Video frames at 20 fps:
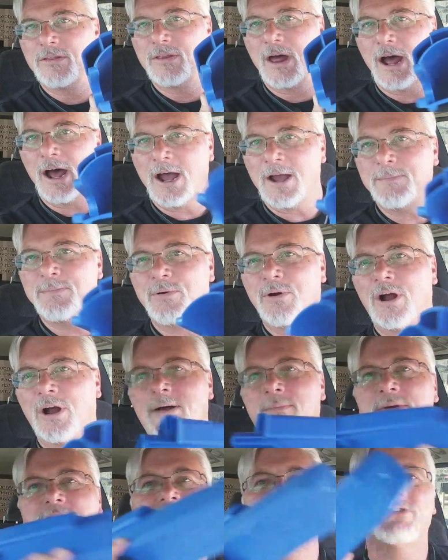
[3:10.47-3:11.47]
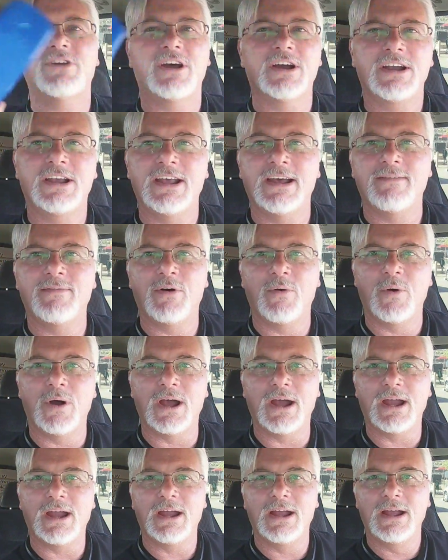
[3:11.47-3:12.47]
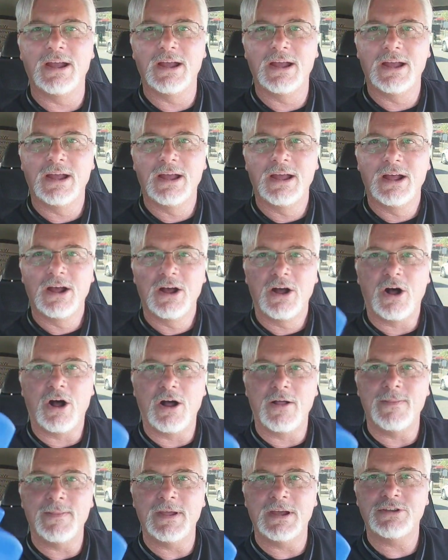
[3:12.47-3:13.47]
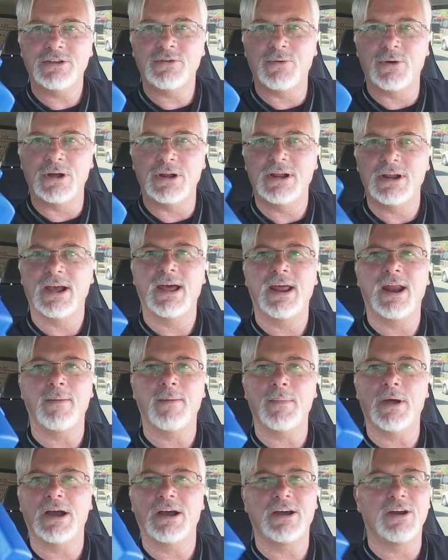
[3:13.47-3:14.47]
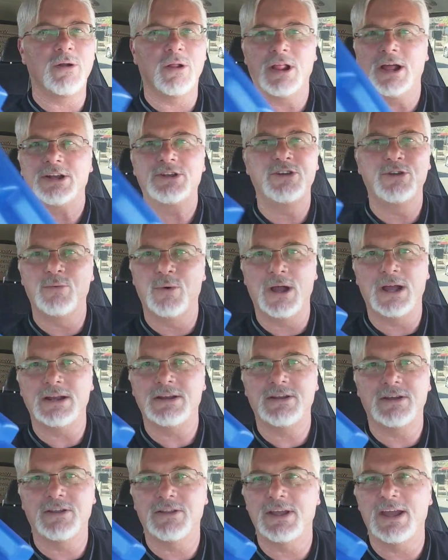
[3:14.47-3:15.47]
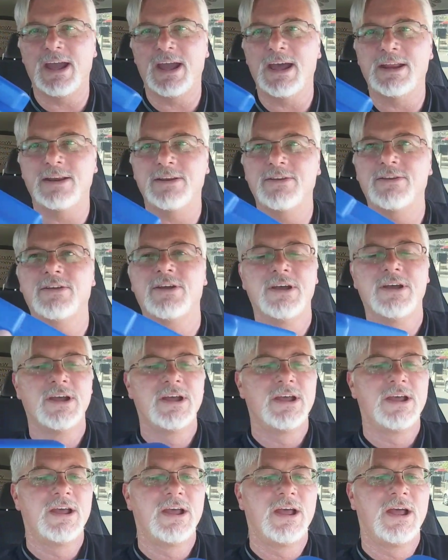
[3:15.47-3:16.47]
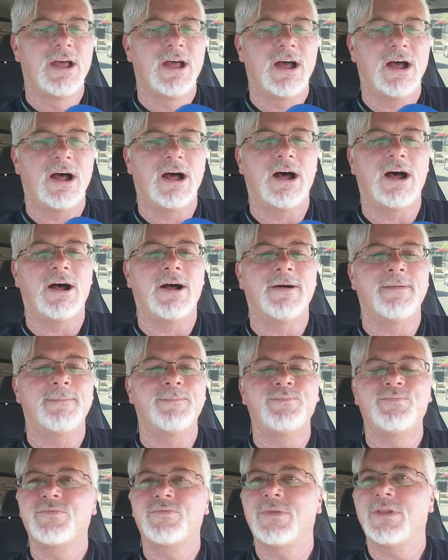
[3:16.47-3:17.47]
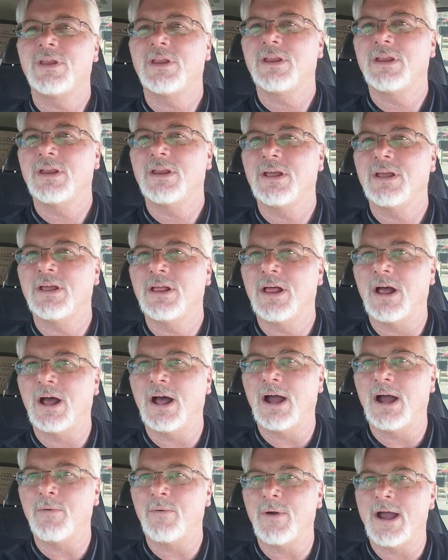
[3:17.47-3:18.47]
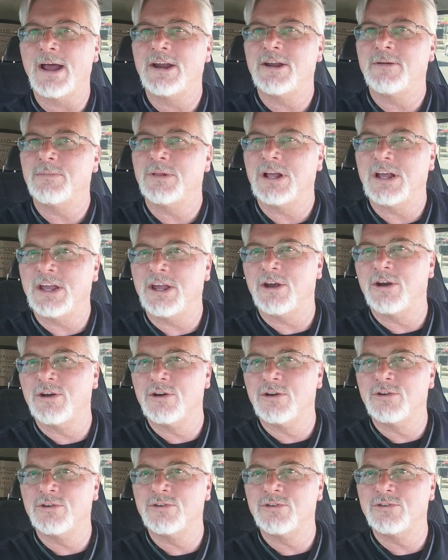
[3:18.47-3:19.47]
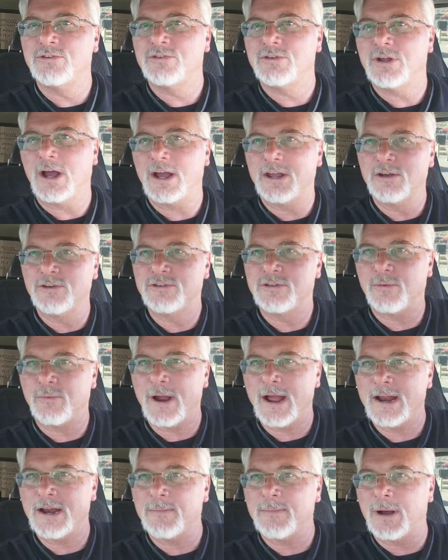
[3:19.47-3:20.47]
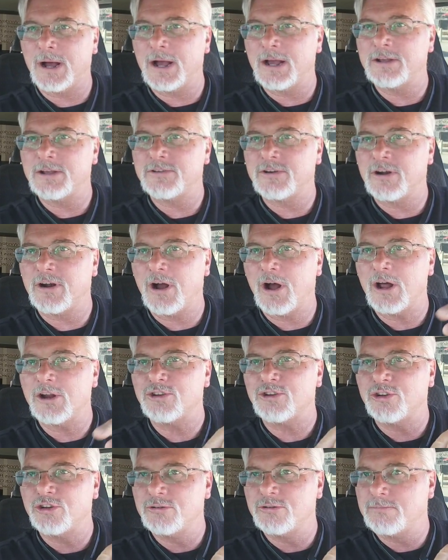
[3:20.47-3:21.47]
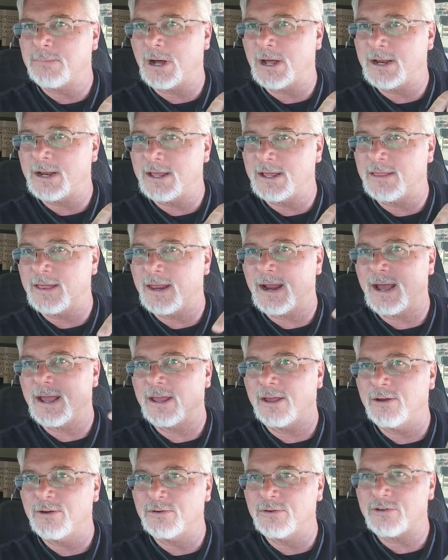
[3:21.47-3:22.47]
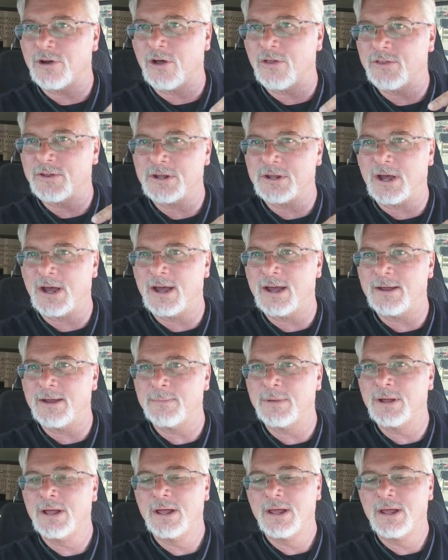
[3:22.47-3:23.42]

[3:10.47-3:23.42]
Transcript: I promised a giveaway on this one, and I'm not going to let you wait till the end. Um I randomly use I use the randomizer on TubeBuddy that I use all the time.